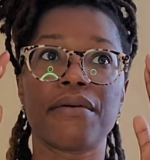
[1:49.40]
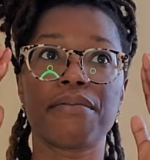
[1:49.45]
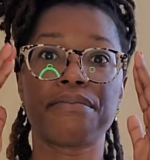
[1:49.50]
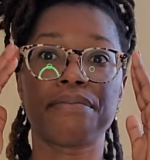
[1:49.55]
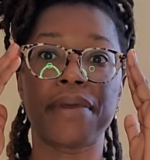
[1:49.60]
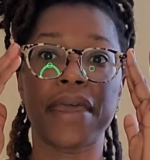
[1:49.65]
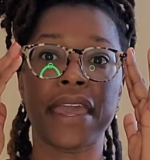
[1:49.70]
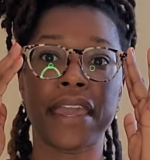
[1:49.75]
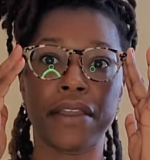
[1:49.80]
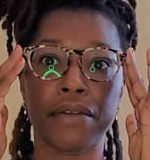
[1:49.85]

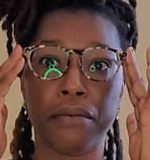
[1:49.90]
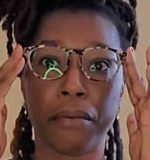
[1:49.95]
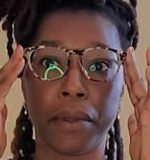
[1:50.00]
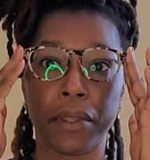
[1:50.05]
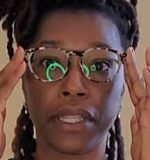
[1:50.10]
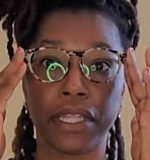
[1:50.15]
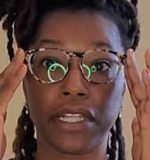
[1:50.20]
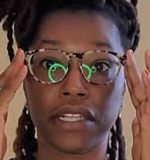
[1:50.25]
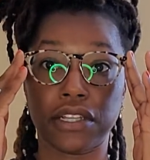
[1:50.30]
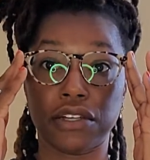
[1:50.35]
pay
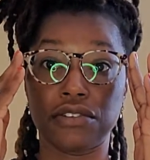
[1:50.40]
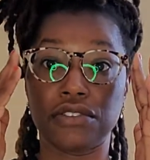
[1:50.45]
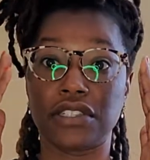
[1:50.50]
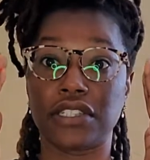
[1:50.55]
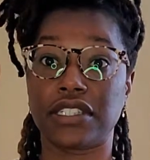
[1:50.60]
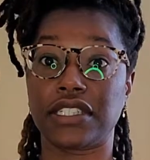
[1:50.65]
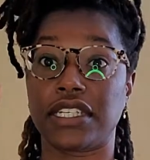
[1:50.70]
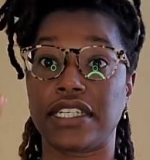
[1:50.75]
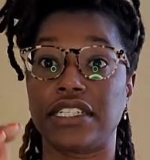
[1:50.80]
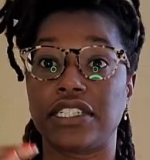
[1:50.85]
really close
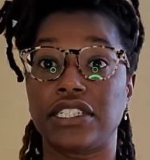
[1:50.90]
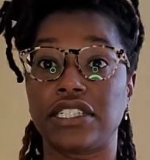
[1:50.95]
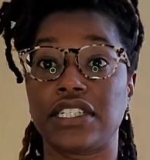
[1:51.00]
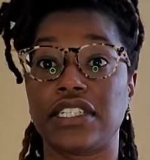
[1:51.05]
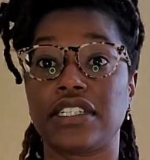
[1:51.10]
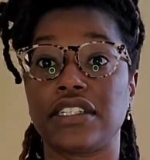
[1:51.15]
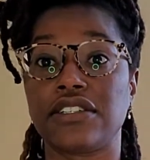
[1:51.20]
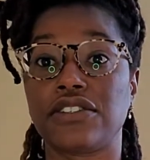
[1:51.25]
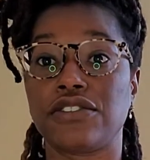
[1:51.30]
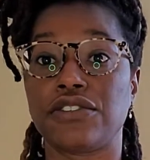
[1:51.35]

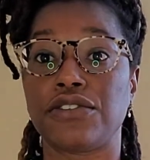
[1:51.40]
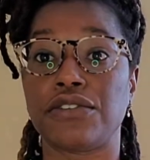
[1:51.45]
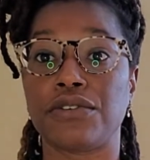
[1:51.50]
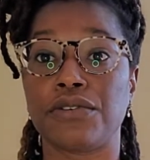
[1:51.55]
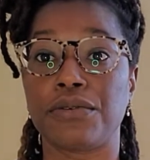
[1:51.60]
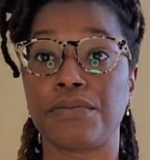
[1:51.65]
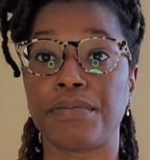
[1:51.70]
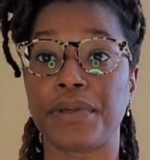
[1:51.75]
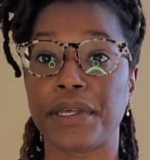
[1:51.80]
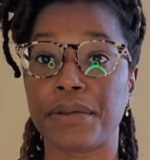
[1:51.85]
attention
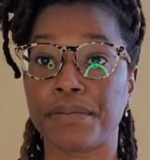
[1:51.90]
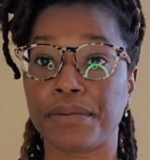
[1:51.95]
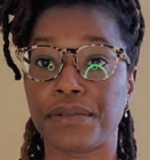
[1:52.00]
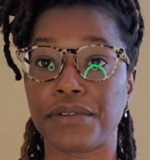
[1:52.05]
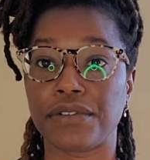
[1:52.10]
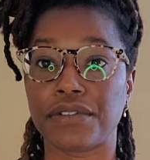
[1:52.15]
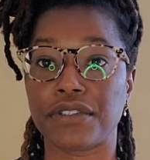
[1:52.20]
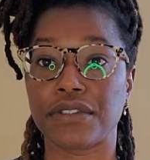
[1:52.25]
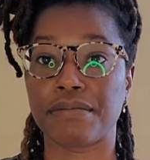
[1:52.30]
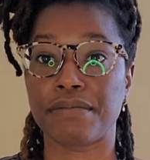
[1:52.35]
to
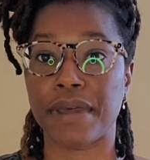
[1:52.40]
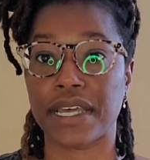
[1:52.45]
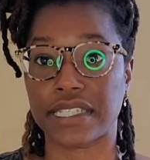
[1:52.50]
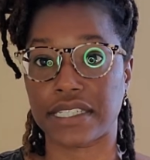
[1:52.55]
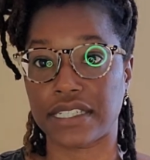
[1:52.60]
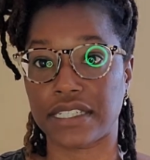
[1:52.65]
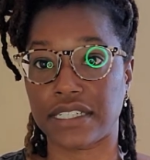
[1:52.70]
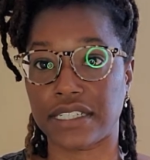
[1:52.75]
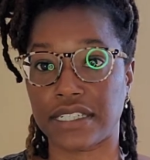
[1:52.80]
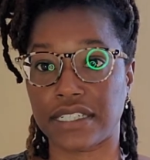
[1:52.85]
people's
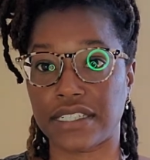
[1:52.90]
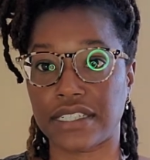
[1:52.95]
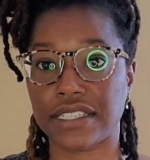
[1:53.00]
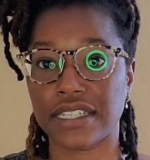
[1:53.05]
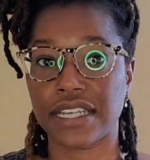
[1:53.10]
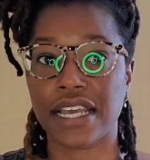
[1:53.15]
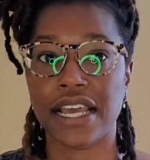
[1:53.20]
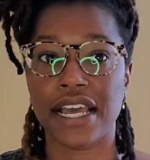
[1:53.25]
messages.